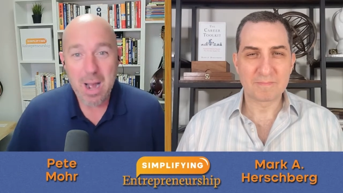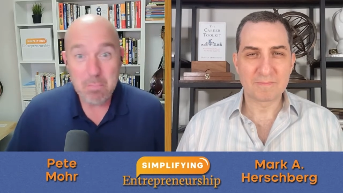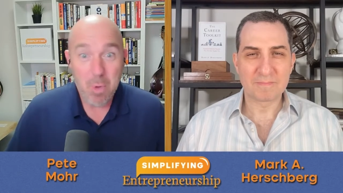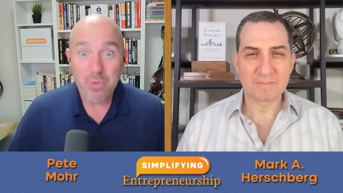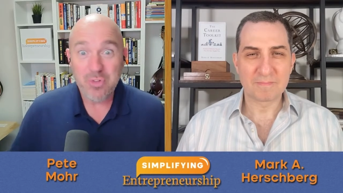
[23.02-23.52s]

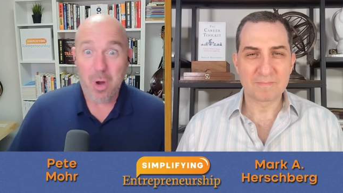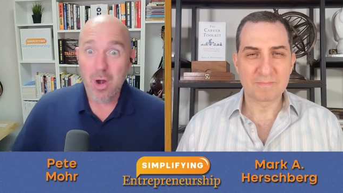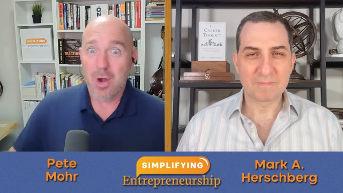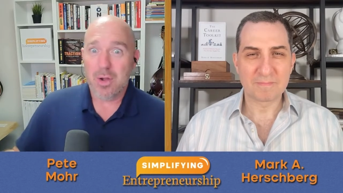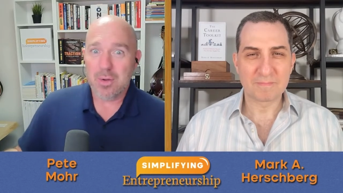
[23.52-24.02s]
Speaker 1: uh, most
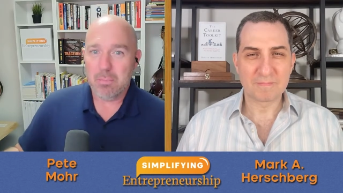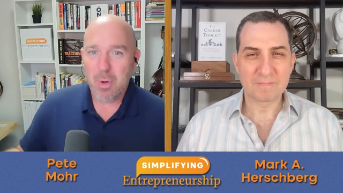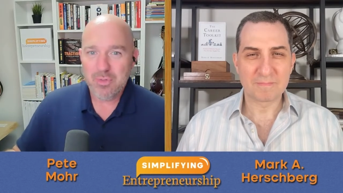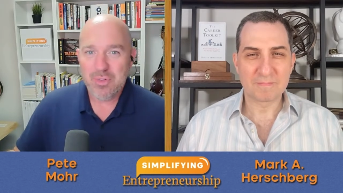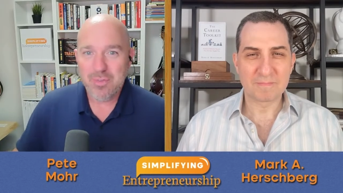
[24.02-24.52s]
of our uh,
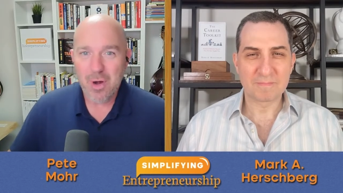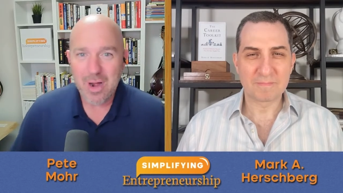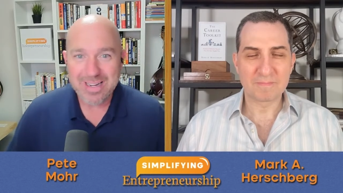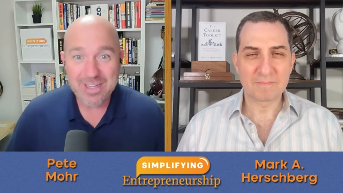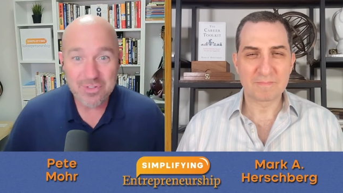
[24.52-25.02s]
most of
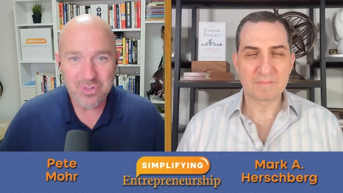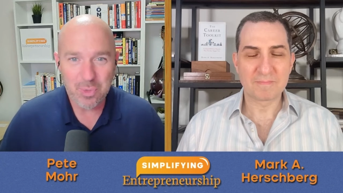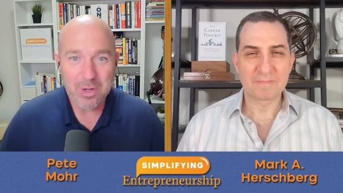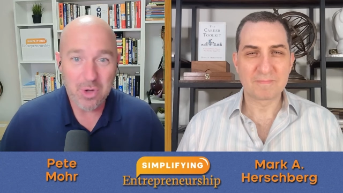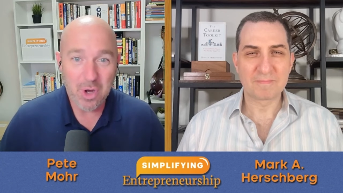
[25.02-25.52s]
our audience
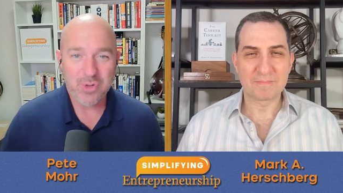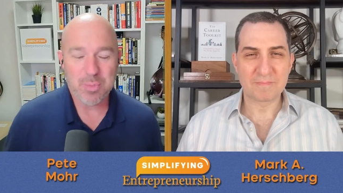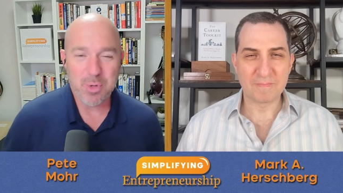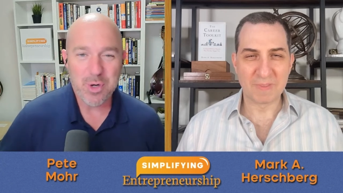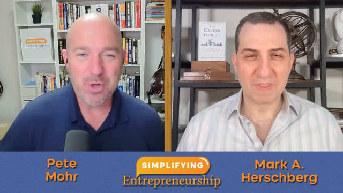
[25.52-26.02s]
is around
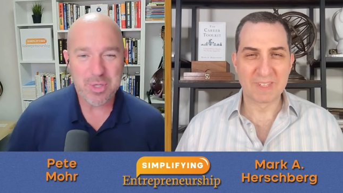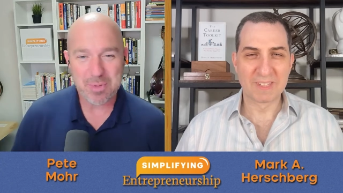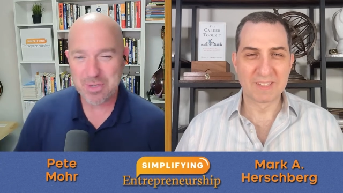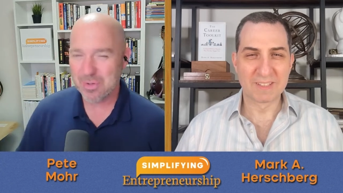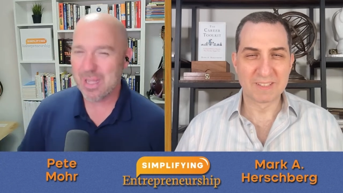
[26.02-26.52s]

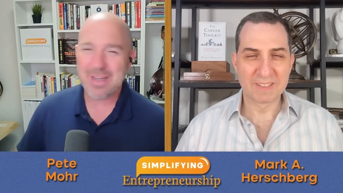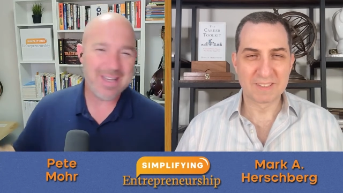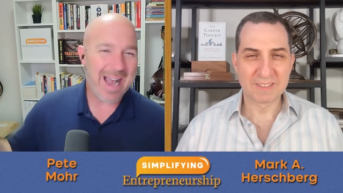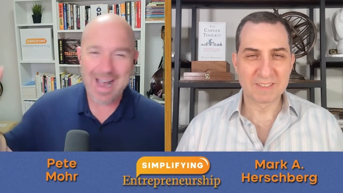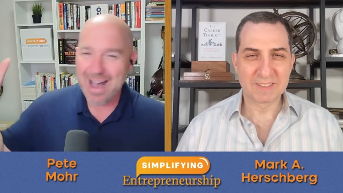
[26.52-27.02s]
entrepreneurship and you're
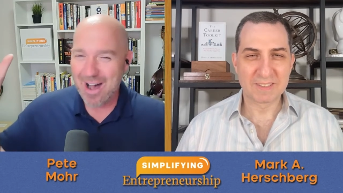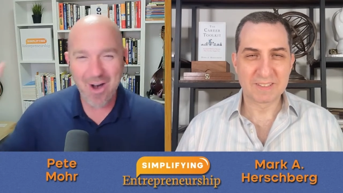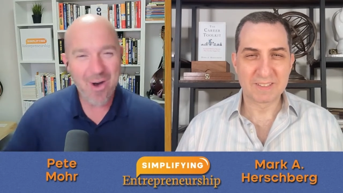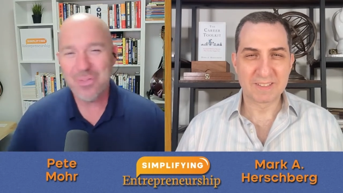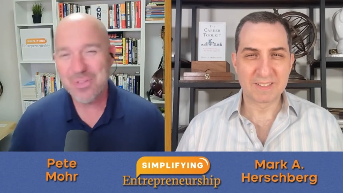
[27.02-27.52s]
like yeah
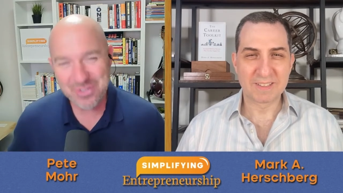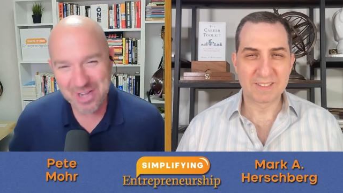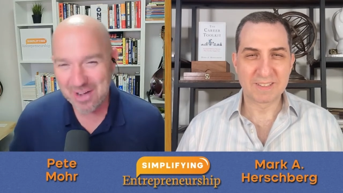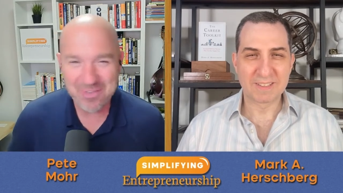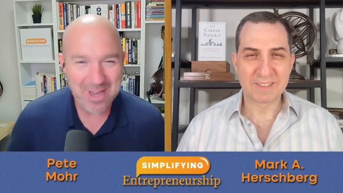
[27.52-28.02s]
all the
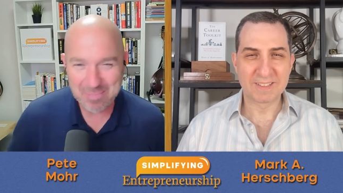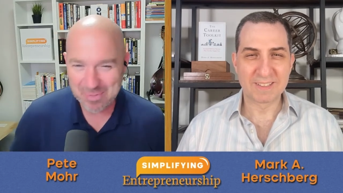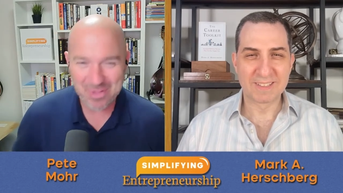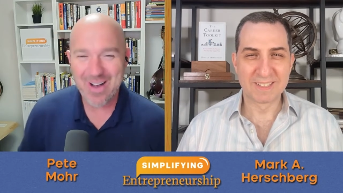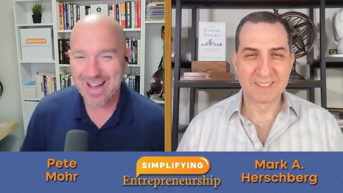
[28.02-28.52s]
stuff
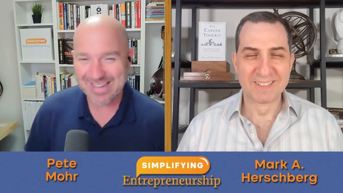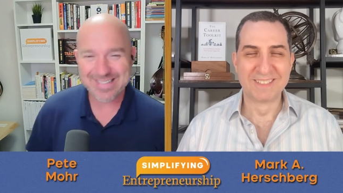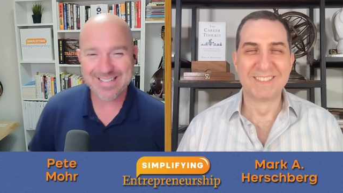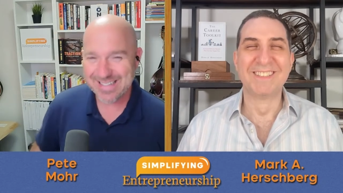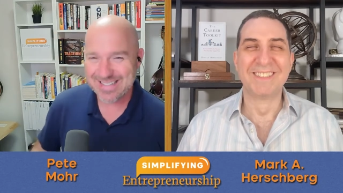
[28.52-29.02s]

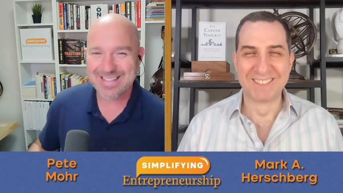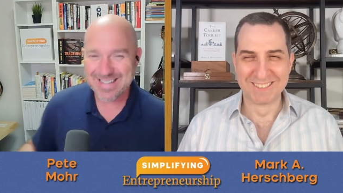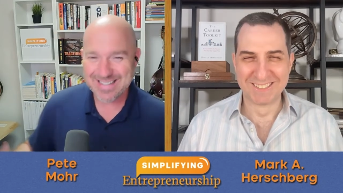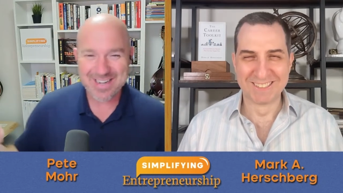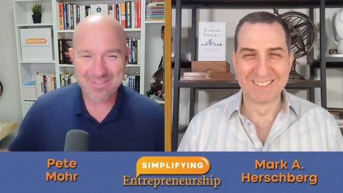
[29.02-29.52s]
applies.
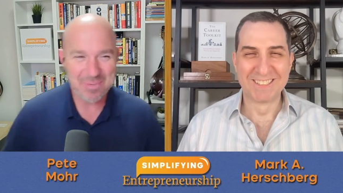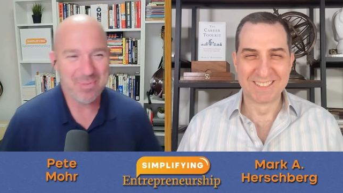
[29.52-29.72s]
This this stuff